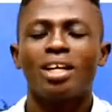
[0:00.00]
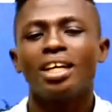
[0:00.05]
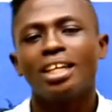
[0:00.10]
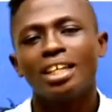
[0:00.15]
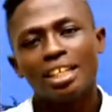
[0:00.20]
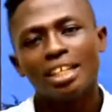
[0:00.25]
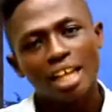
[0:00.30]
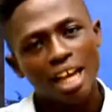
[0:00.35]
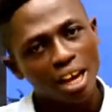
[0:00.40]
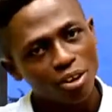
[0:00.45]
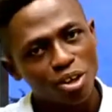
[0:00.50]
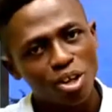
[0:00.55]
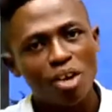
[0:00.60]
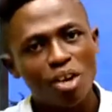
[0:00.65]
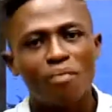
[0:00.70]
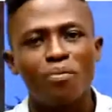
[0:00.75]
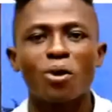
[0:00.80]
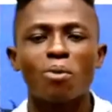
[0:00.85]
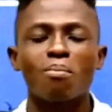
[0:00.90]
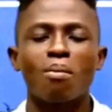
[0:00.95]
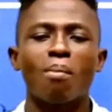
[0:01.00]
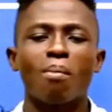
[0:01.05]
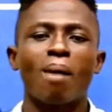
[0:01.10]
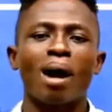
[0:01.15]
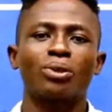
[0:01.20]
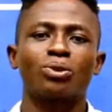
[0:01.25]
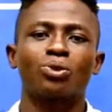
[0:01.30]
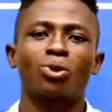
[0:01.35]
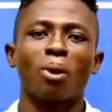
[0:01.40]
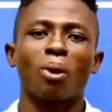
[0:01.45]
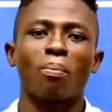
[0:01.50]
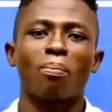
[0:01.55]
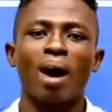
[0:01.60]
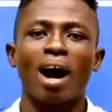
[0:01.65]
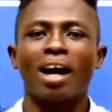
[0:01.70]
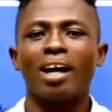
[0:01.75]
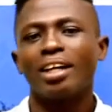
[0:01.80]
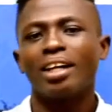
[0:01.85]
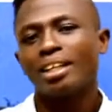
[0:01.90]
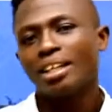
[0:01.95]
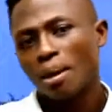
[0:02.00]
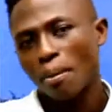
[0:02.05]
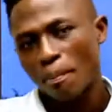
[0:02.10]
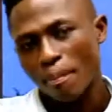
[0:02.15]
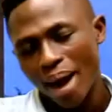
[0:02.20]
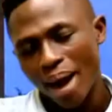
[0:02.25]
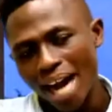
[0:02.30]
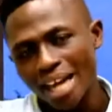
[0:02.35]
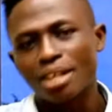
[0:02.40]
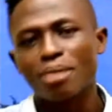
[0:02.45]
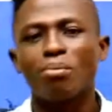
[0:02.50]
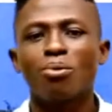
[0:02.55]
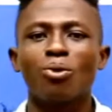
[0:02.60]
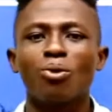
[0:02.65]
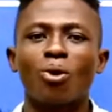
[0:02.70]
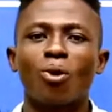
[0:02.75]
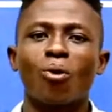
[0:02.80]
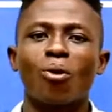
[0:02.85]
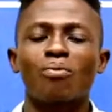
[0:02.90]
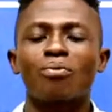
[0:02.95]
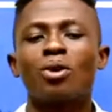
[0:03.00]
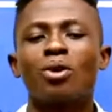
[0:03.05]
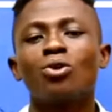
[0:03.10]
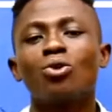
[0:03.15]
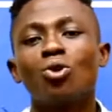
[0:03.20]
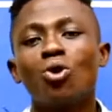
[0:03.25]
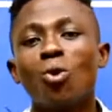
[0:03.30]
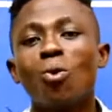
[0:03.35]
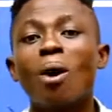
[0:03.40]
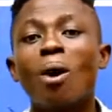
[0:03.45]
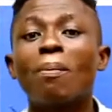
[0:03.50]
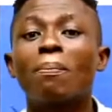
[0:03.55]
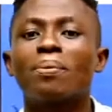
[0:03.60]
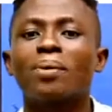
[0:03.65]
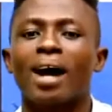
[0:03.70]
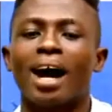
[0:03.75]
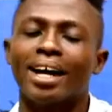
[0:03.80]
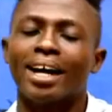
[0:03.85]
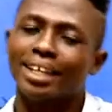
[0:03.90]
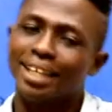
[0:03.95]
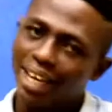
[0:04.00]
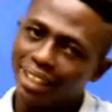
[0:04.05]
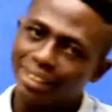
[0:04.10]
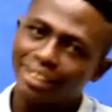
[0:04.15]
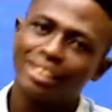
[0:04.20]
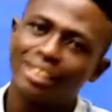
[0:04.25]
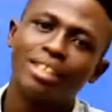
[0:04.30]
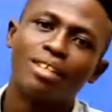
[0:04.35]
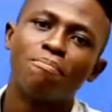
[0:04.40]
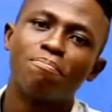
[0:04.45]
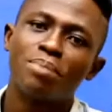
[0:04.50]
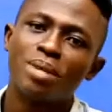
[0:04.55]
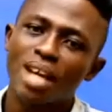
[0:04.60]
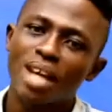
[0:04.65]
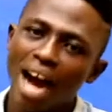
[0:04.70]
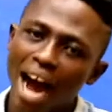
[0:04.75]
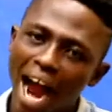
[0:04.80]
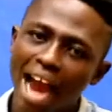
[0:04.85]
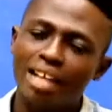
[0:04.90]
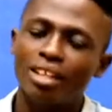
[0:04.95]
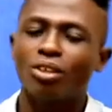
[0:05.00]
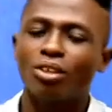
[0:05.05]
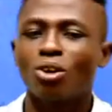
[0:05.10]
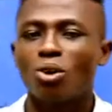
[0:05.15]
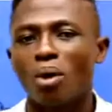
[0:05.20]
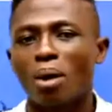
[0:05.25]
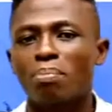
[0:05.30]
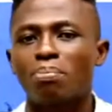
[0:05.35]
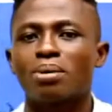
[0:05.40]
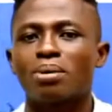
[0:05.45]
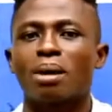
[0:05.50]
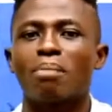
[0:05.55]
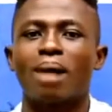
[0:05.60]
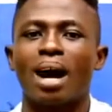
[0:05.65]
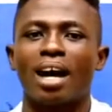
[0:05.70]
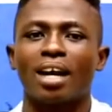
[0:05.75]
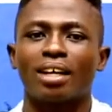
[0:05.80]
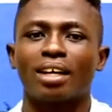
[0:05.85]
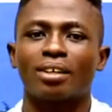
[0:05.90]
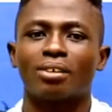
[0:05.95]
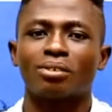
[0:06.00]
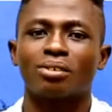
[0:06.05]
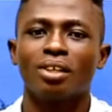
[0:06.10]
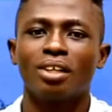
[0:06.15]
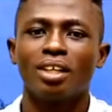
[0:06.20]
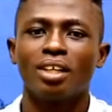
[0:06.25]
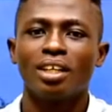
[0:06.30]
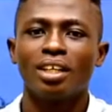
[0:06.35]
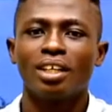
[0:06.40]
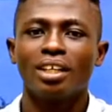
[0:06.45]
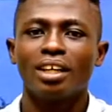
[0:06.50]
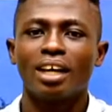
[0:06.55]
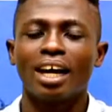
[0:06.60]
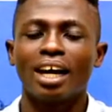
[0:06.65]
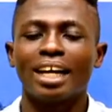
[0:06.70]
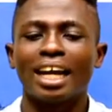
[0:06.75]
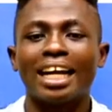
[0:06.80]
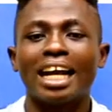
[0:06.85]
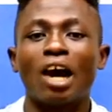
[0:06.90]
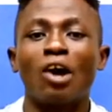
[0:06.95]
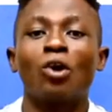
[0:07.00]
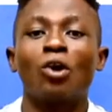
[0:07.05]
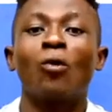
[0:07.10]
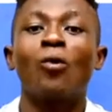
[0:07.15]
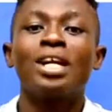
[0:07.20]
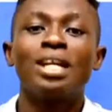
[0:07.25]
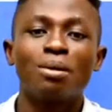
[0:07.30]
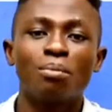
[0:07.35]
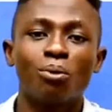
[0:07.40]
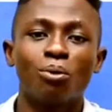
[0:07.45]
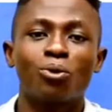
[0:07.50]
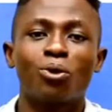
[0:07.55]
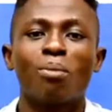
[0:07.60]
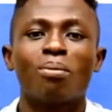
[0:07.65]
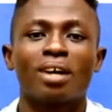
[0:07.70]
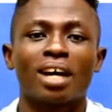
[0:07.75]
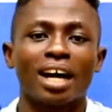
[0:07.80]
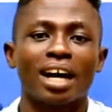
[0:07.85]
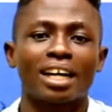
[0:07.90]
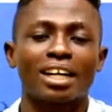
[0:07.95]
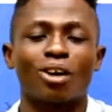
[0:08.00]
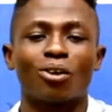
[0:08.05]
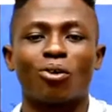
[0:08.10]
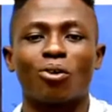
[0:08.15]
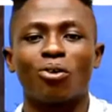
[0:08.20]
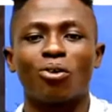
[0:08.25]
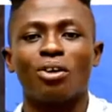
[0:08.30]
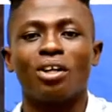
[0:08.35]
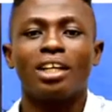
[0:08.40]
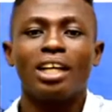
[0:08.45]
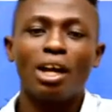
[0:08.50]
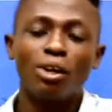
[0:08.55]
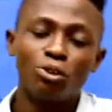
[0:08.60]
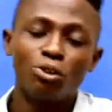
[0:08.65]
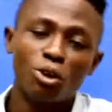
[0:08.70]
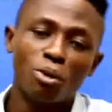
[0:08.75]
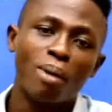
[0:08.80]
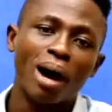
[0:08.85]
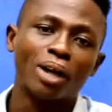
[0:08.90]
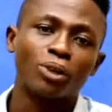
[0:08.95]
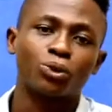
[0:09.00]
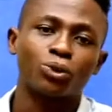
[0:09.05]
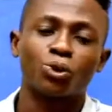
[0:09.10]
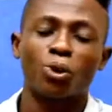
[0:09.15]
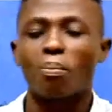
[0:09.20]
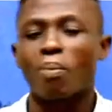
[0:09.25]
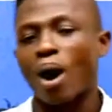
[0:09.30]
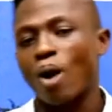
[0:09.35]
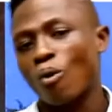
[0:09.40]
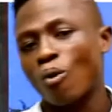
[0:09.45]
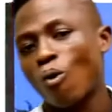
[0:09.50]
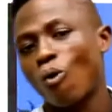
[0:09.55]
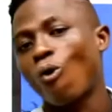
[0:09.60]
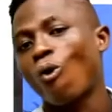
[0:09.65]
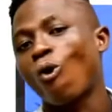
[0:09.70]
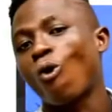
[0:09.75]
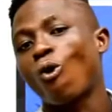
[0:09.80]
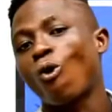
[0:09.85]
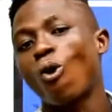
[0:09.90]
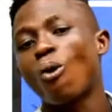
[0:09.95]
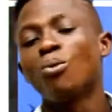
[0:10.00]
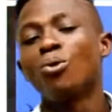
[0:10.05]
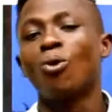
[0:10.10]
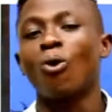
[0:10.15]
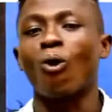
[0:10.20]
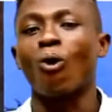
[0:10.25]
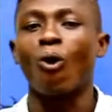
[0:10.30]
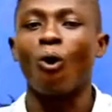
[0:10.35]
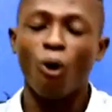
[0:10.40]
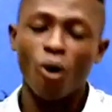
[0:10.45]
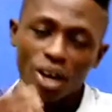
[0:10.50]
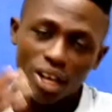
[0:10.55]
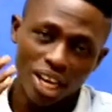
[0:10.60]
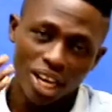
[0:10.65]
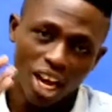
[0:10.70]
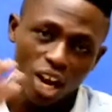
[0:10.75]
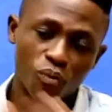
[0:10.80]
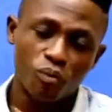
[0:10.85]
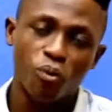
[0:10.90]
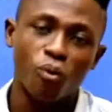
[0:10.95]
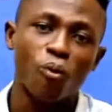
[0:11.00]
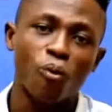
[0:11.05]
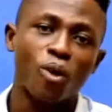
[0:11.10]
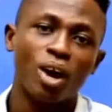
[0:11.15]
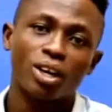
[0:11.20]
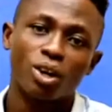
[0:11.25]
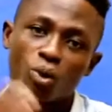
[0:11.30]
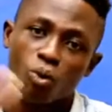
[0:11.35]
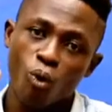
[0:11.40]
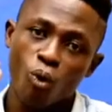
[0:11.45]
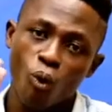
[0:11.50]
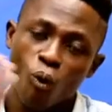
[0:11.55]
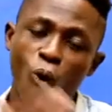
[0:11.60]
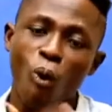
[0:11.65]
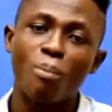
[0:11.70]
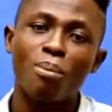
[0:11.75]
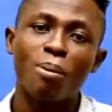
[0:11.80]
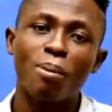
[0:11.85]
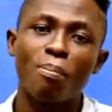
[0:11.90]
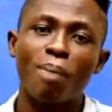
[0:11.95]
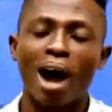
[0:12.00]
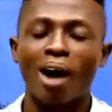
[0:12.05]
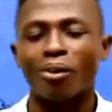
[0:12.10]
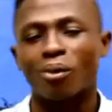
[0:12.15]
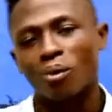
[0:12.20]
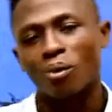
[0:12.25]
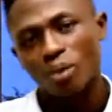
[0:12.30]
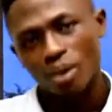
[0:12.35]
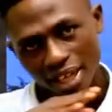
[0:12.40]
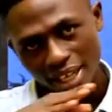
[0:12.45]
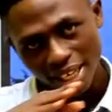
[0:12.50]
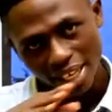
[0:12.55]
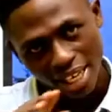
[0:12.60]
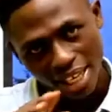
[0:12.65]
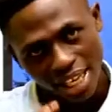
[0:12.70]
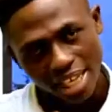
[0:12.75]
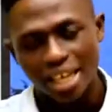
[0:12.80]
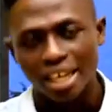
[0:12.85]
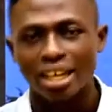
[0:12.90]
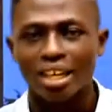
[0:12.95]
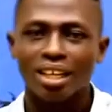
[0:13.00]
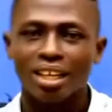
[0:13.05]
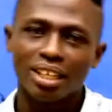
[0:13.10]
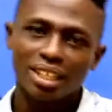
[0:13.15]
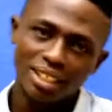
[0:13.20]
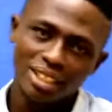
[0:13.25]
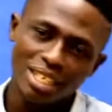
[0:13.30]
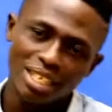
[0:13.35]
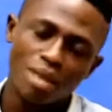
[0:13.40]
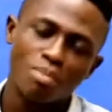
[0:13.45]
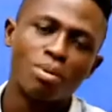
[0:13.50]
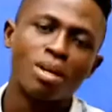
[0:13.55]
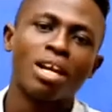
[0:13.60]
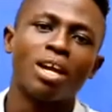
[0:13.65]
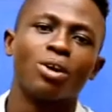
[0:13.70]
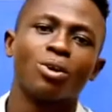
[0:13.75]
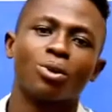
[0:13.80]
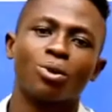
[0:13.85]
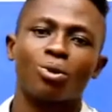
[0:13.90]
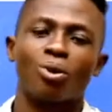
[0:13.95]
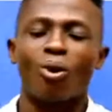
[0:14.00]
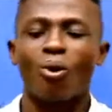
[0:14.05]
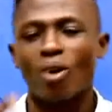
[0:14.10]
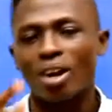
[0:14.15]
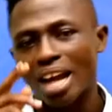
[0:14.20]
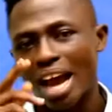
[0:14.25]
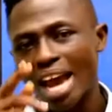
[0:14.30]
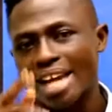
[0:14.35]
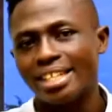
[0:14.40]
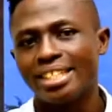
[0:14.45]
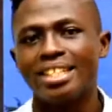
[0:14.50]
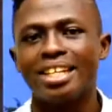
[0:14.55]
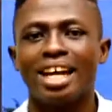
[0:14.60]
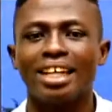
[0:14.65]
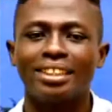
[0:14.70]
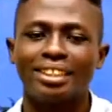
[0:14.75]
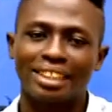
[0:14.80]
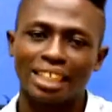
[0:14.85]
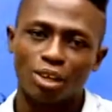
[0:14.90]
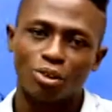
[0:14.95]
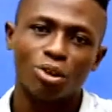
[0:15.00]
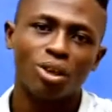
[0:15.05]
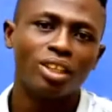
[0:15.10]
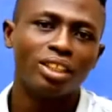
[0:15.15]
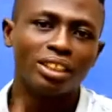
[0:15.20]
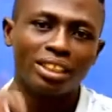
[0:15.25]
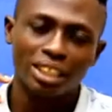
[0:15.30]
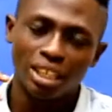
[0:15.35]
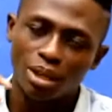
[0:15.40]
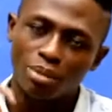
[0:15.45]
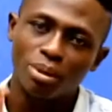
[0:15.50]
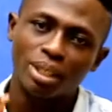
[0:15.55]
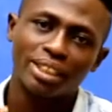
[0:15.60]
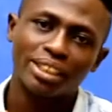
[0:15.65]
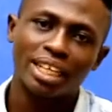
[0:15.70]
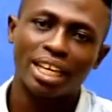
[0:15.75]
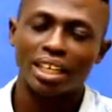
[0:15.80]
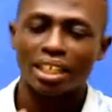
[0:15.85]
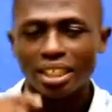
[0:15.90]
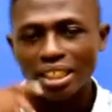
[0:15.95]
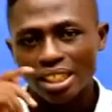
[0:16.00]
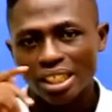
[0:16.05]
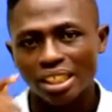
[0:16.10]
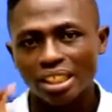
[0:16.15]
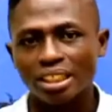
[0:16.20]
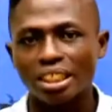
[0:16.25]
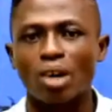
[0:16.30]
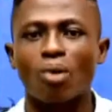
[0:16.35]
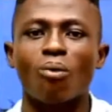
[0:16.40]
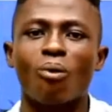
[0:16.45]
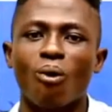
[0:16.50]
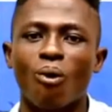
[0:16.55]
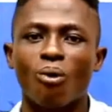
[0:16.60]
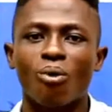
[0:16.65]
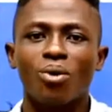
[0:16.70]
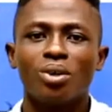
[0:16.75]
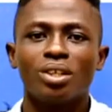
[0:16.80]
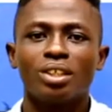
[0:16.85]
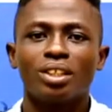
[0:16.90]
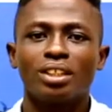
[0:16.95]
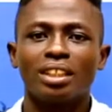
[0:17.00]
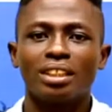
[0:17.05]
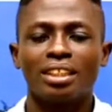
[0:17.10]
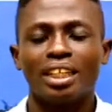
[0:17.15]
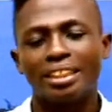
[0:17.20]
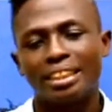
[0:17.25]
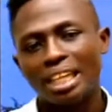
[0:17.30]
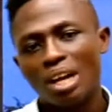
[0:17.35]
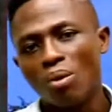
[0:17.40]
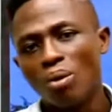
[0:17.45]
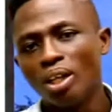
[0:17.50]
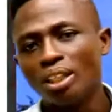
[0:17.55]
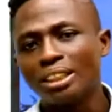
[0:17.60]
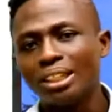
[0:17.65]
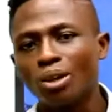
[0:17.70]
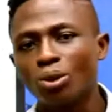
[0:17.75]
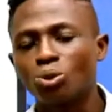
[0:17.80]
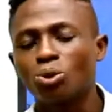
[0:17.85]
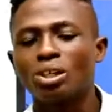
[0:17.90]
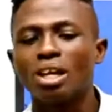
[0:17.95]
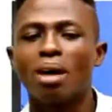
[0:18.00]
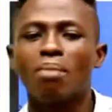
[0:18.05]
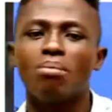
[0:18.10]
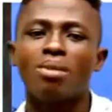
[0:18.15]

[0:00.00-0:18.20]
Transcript: and if you come bus stop. Bank view or from lower pra naturally behind lower pra bank. No, and I don't know when you come cacano, it will bust stop a coco cobby or FO and look cobby bano. Hey, they believe no do one Ideas Technology Limited. Ye wo. They say, which you soon be a